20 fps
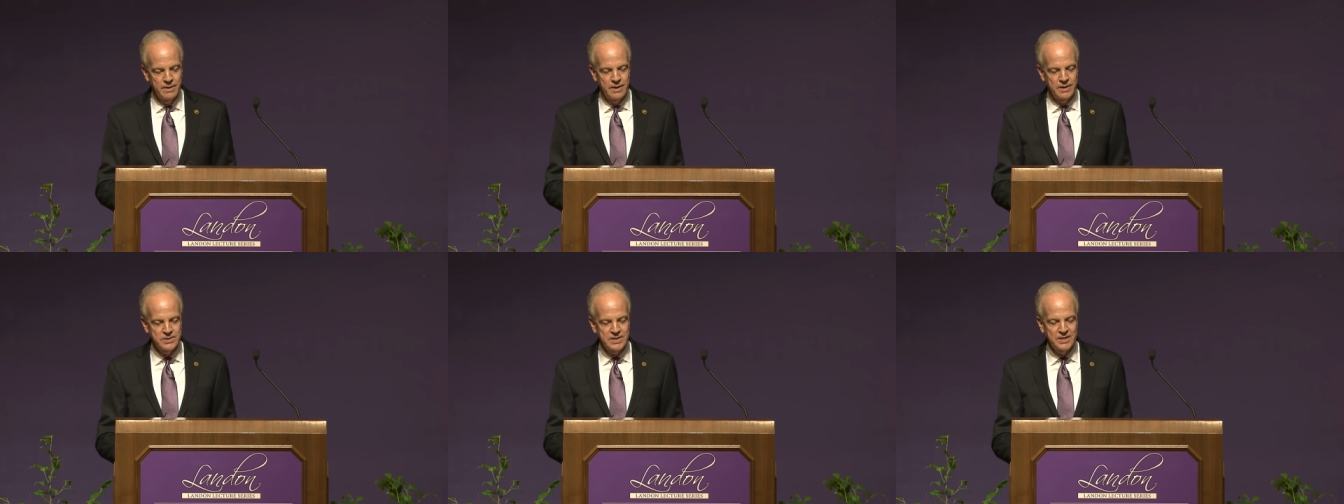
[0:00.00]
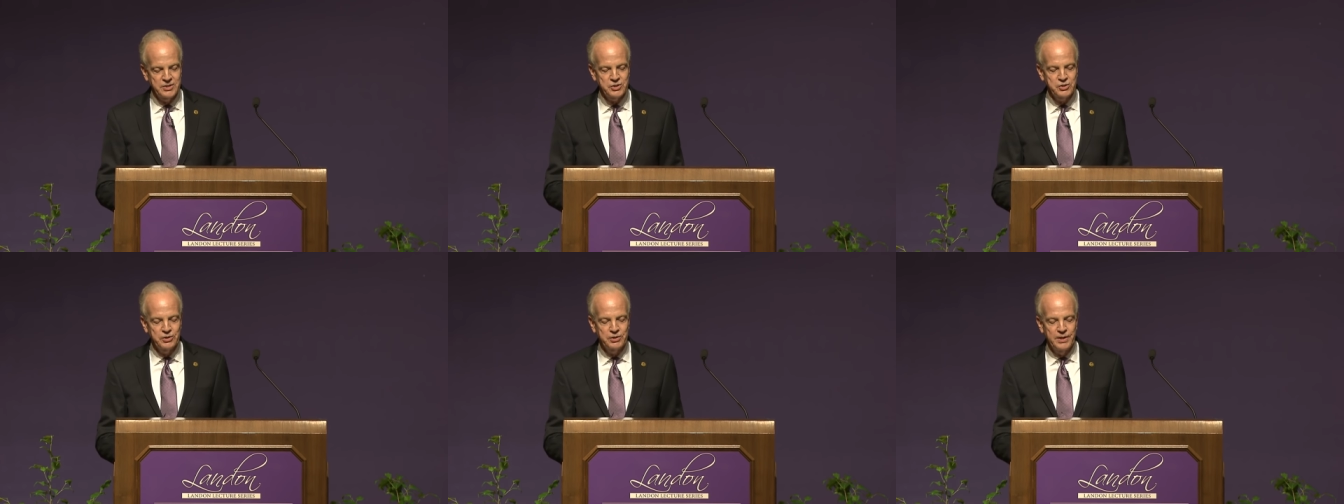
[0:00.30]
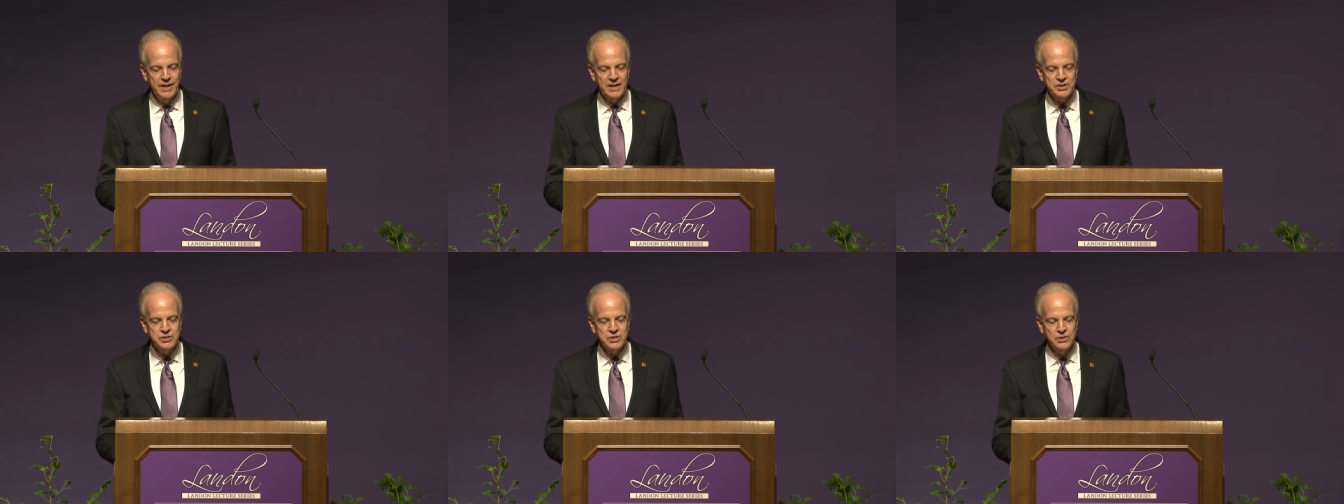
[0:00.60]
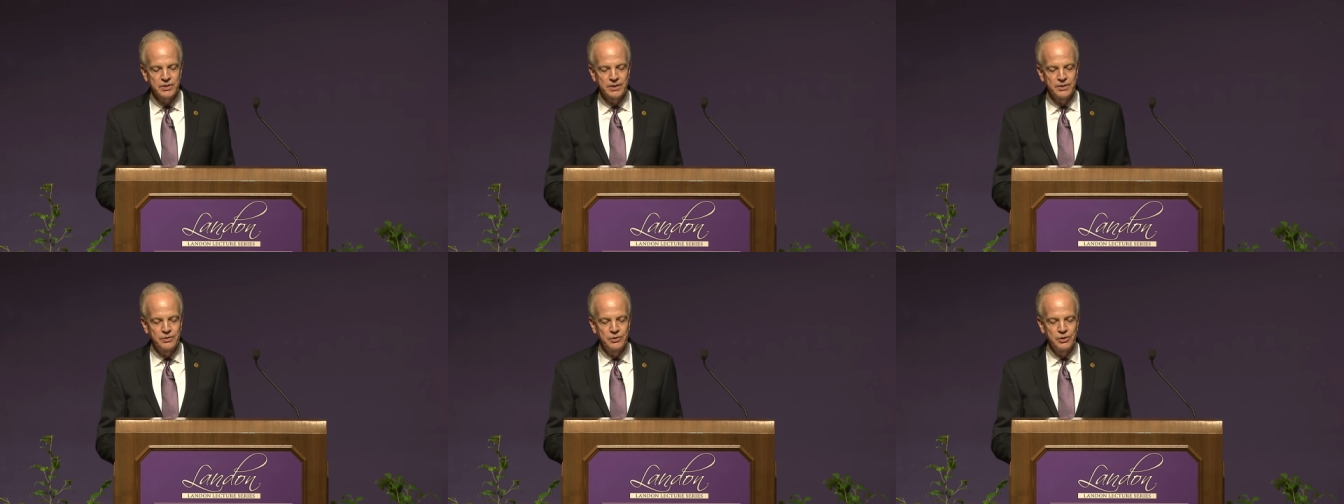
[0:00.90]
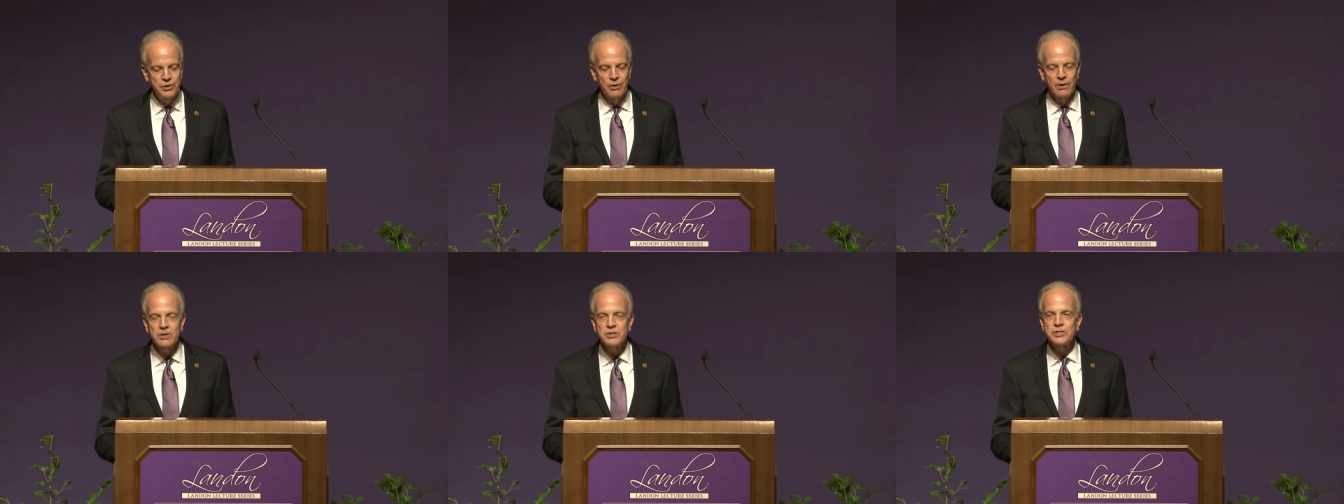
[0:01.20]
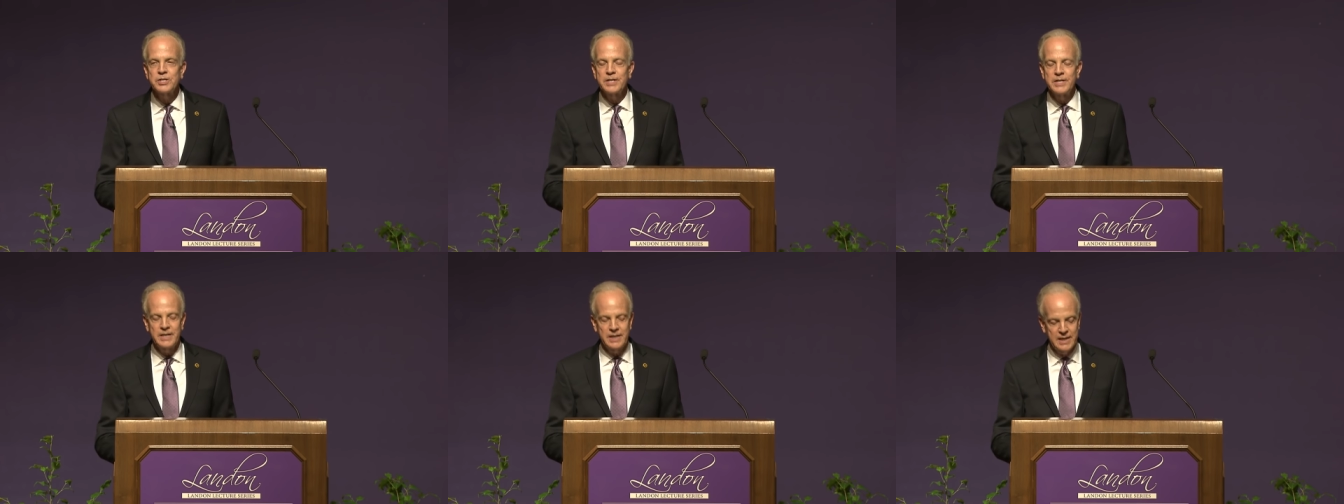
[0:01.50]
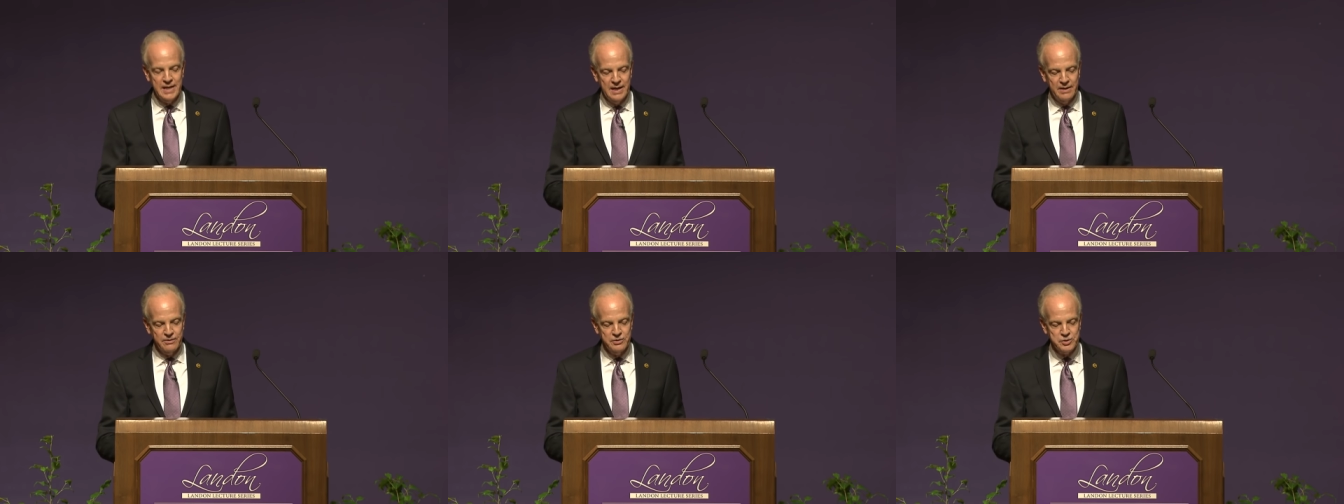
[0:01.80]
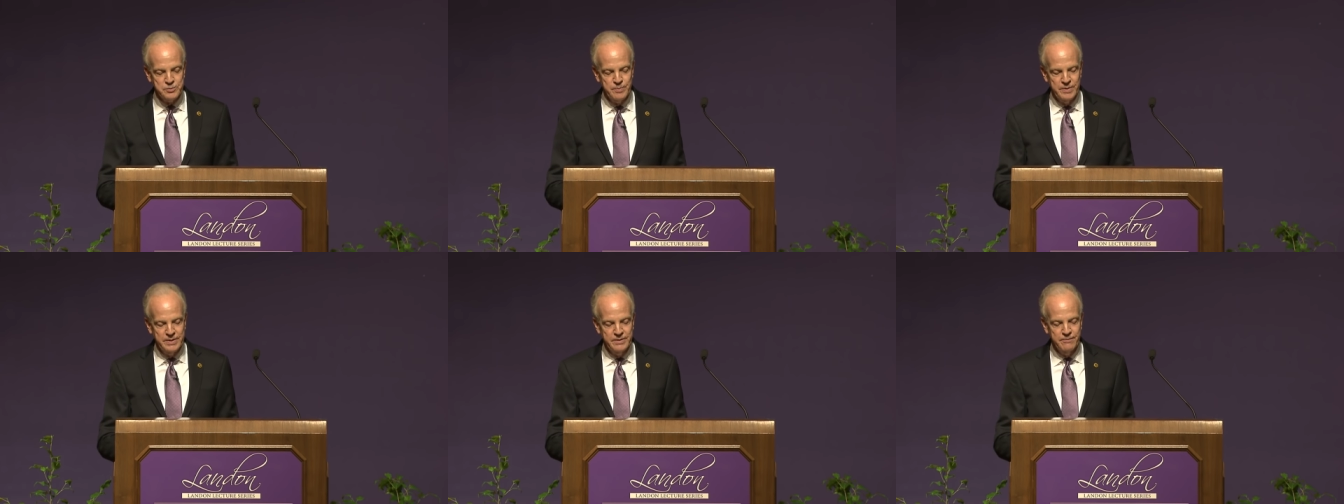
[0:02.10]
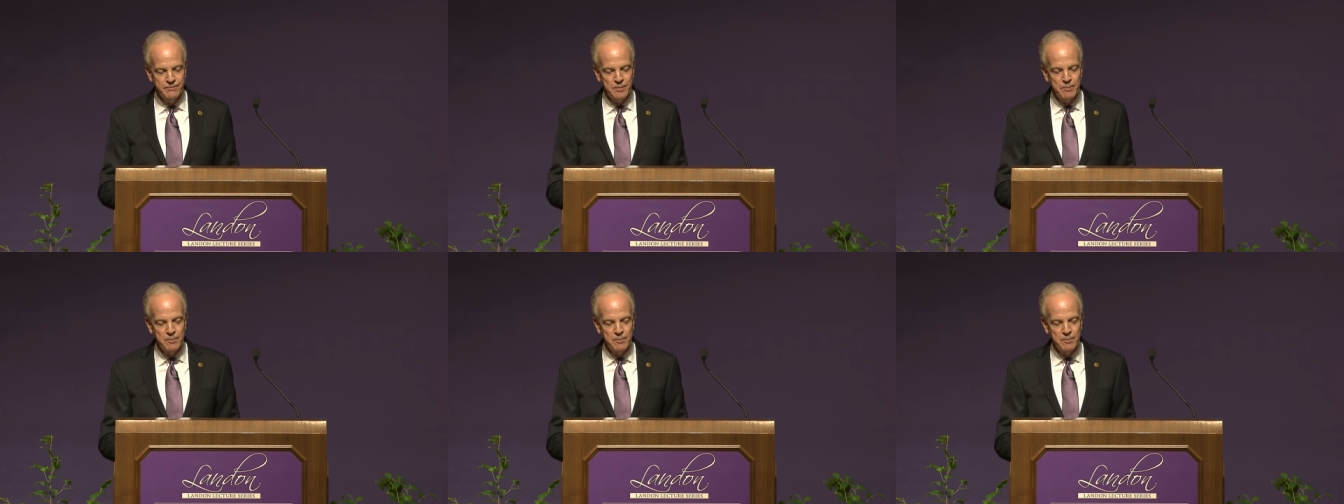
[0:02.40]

As I stood next to a New York City congressman